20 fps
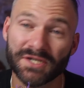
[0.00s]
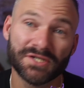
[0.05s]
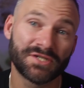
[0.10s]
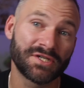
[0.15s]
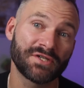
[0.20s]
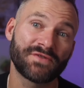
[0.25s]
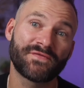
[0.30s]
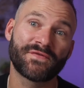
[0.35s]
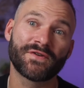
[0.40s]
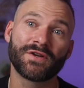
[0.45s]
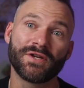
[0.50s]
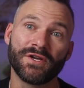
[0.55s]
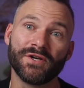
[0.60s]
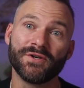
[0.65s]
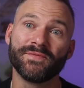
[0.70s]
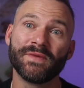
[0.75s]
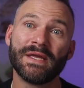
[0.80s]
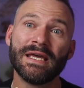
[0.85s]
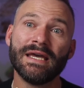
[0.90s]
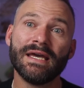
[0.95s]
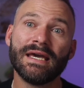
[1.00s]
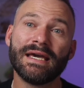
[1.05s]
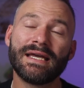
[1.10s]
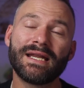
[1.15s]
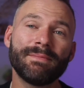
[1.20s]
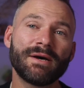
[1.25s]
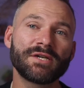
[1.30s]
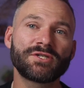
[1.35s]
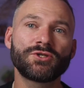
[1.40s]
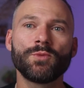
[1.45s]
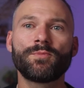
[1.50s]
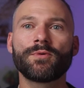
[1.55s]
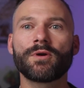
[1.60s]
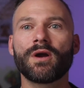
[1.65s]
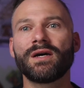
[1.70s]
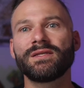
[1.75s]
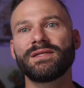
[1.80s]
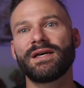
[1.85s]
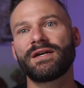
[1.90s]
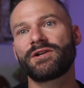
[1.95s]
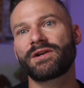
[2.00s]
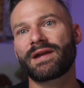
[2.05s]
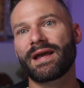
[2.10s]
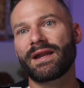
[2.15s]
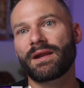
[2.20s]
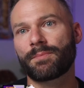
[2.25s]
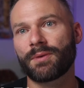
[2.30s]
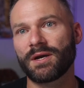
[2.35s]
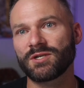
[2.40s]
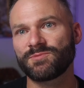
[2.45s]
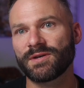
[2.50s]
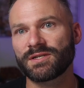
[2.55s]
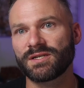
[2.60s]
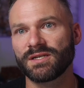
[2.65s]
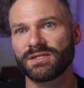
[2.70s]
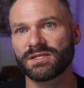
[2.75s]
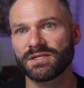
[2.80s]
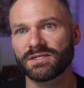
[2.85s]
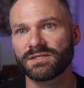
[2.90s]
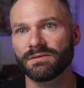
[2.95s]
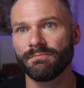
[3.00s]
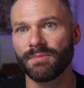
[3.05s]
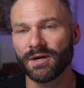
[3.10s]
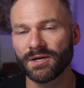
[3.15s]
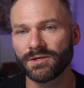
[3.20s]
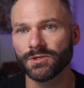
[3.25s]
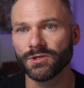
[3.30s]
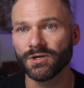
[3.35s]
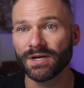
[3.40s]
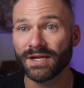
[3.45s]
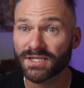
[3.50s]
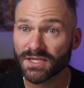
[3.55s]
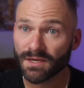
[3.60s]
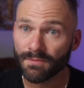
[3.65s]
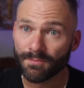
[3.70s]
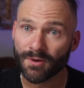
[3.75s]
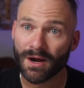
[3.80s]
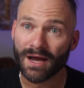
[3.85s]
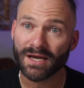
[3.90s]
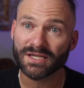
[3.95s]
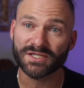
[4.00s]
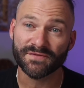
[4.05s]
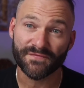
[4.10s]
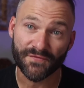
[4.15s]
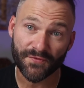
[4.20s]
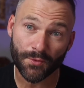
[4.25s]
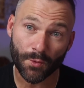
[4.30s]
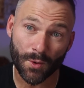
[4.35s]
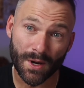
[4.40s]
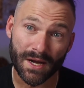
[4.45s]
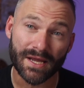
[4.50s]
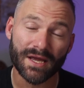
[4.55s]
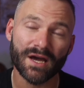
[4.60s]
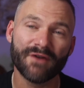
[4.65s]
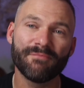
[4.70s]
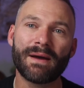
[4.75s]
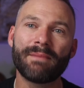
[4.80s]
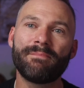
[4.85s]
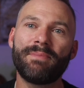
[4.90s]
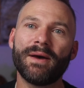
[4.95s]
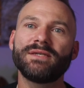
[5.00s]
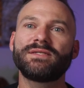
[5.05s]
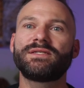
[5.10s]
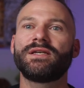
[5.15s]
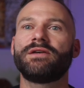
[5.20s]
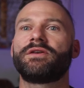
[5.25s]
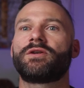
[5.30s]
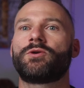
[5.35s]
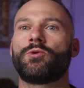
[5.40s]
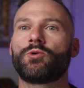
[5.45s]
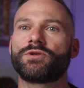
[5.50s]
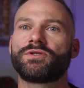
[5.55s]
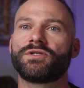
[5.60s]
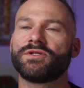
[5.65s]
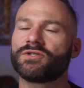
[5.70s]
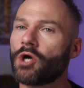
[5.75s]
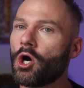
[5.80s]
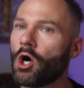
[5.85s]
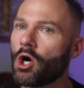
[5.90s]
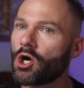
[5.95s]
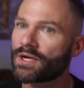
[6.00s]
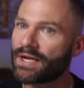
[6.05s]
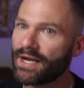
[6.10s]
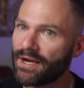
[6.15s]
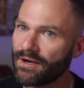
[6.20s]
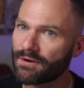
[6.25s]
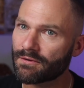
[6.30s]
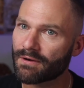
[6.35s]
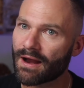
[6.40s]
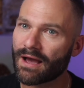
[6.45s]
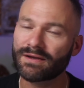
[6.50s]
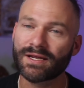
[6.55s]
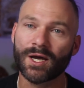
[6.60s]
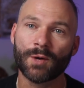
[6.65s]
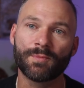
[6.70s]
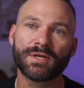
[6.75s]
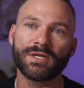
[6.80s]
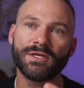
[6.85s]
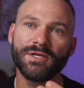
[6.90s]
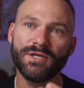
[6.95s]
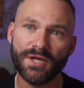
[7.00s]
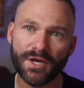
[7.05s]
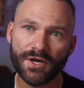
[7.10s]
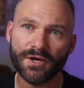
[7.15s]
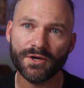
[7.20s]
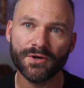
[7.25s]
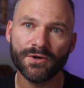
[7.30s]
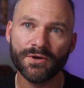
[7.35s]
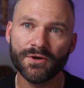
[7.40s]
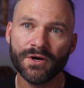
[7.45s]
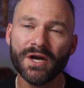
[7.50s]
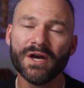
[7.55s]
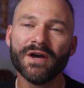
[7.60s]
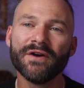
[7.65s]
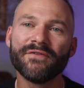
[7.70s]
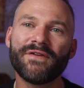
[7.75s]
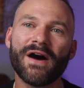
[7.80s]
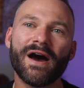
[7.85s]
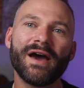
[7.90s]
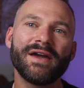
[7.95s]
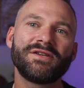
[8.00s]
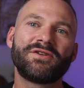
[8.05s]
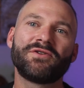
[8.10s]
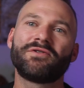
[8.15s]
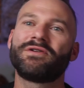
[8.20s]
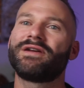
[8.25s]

is just for you. And in my Super Online Organic Prospecting System Bundle, it's comprised of 3 of my best-selling courses, all geared around helping you find